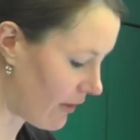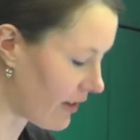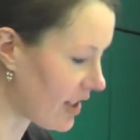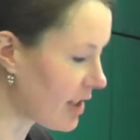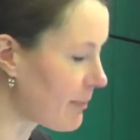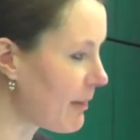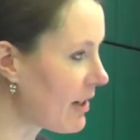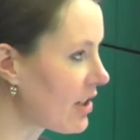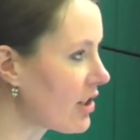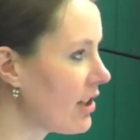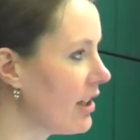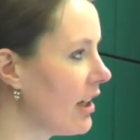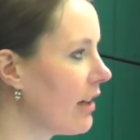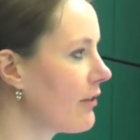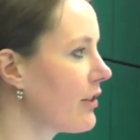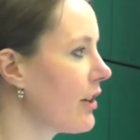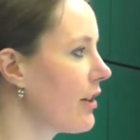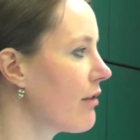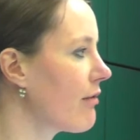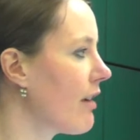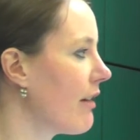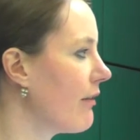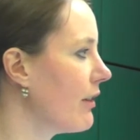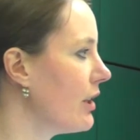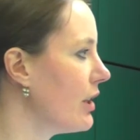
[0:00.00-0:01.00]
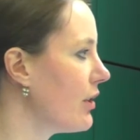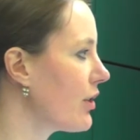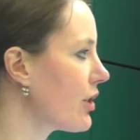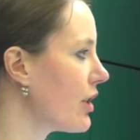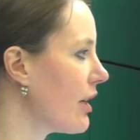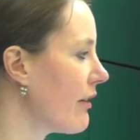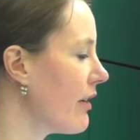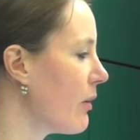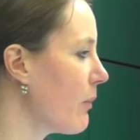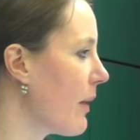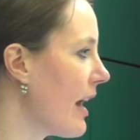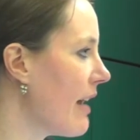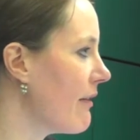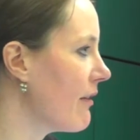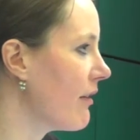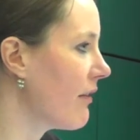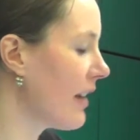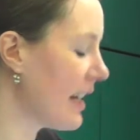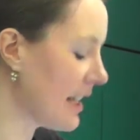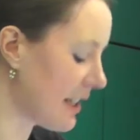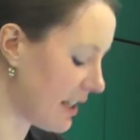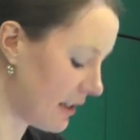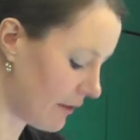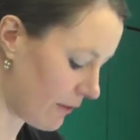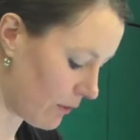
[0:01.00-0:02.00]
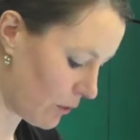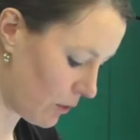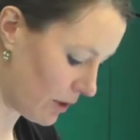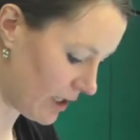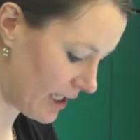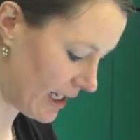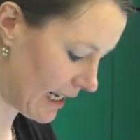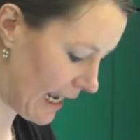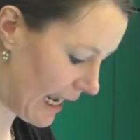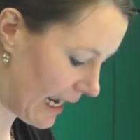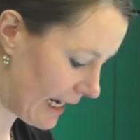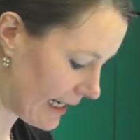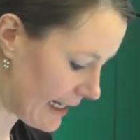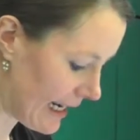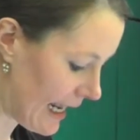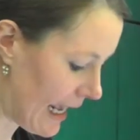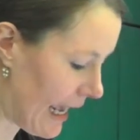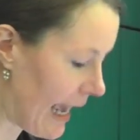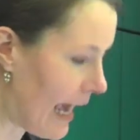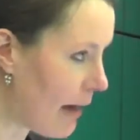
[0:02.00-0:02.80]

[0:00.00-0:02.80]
especially after the revolutionary wave of 1848